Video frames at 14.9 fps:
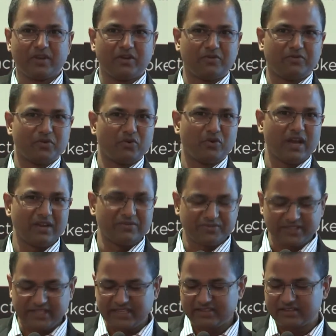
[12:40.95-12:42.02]
if you would have
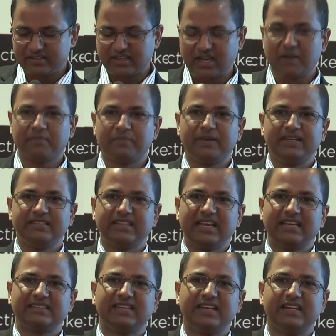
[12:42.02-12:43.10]
seen companies
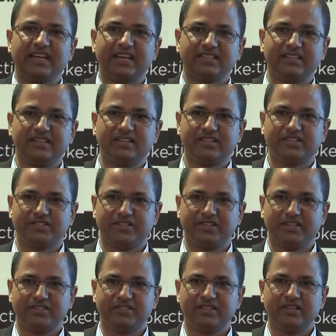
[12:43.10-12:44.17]
like Syntex
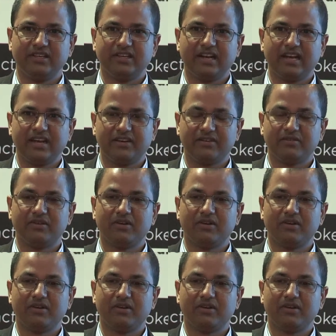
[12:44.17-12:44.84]
Industries, right,